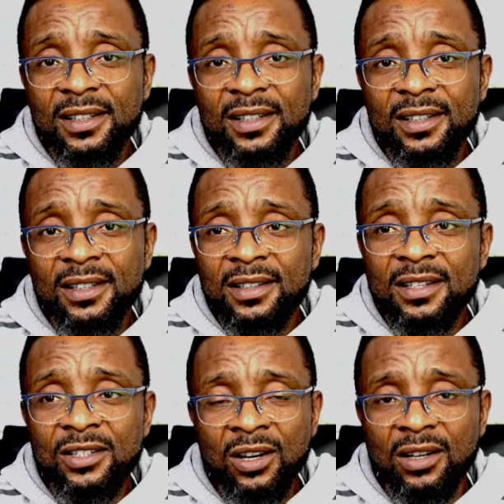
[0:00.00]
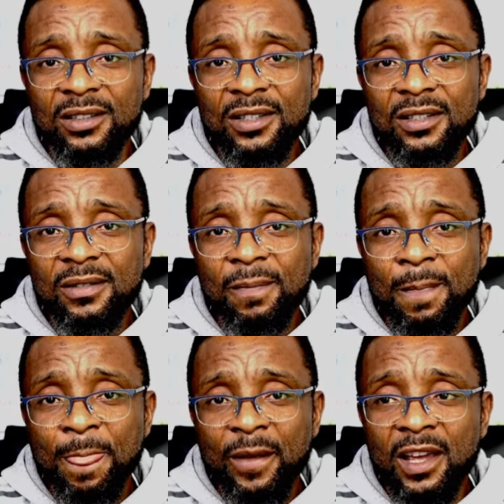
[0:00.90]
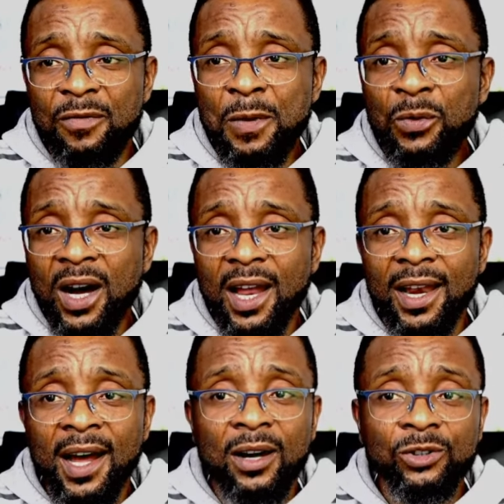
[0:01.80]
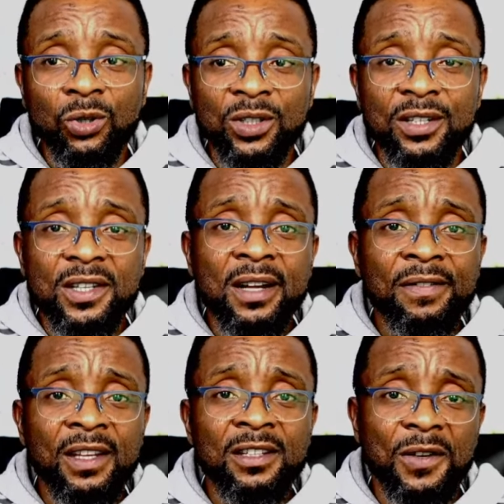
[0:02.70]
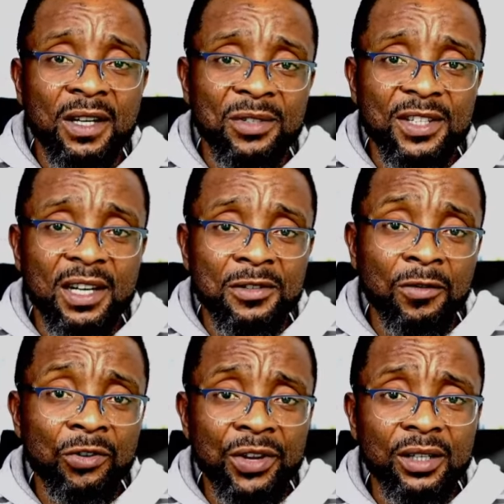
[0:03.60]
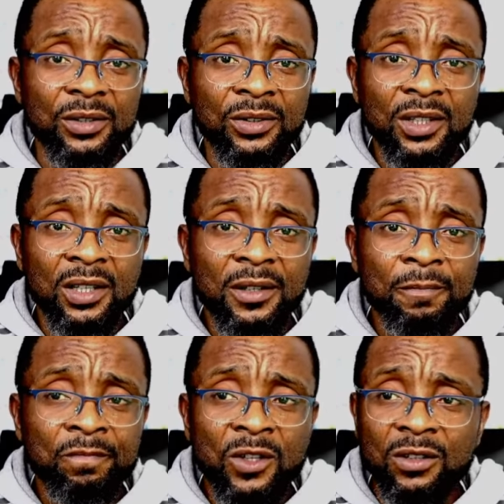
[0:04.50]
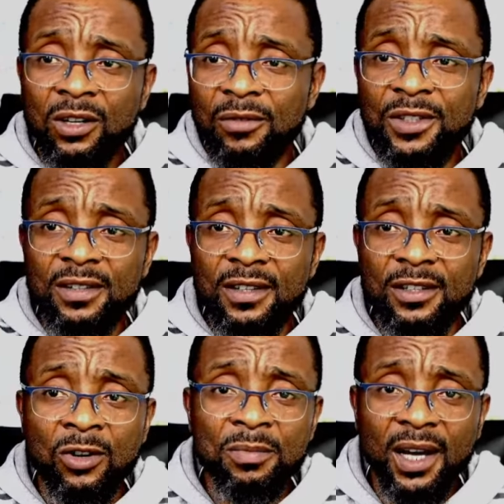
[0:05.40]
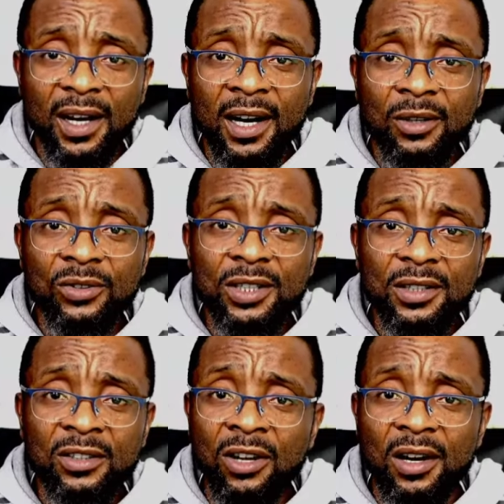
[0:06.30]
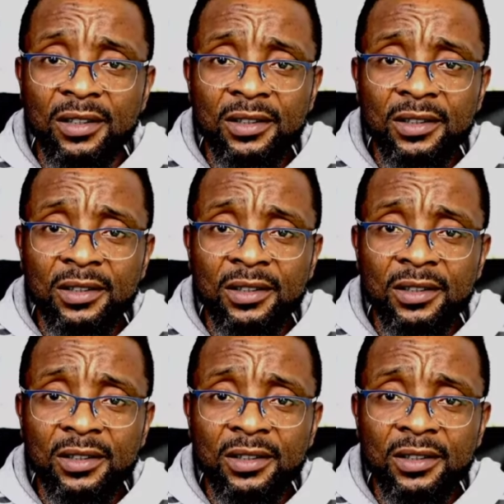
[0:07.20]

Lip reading: It is not. If people are allowed to decide things for themselves for real, none of this is going to be allowed. None.